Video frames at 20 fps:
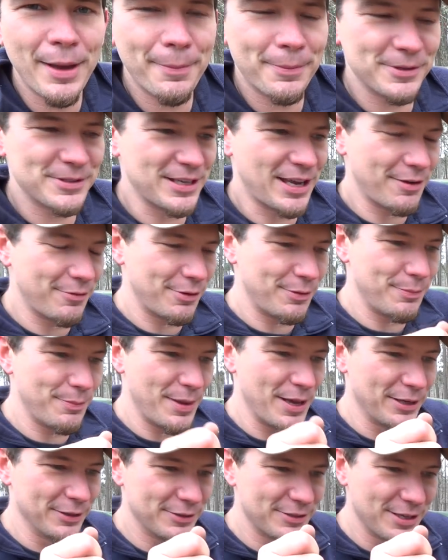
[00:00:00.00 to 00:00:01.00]
up was I would
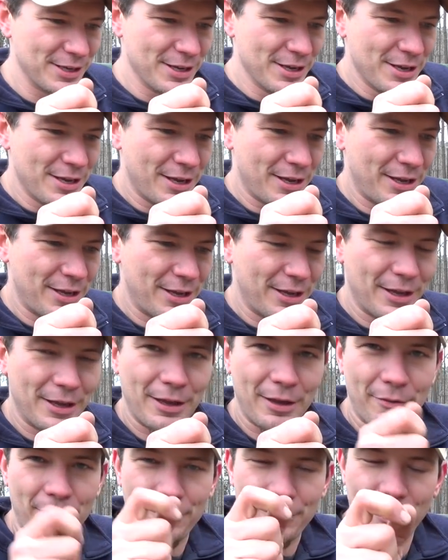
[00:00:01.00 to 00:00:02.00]
melt
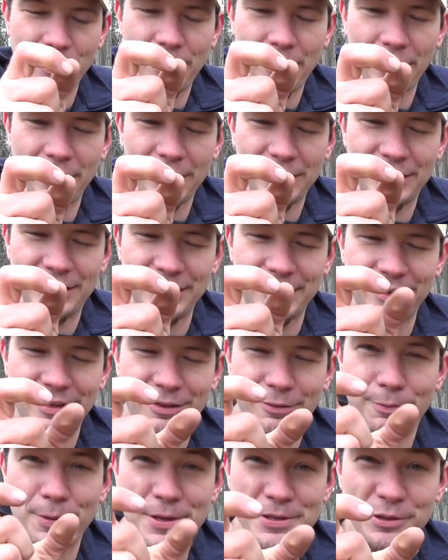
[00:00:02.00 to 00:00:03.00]
I'd get
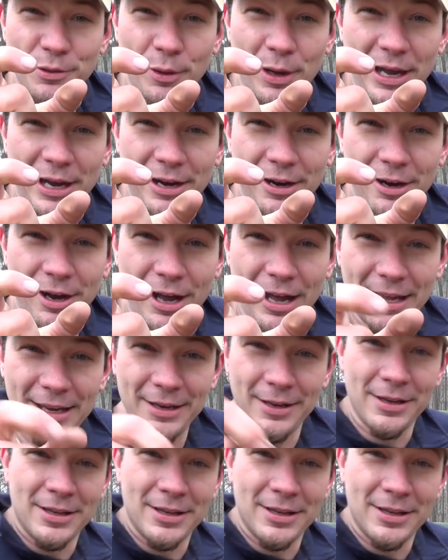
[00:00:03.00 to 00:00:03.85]
a piece of wire hot,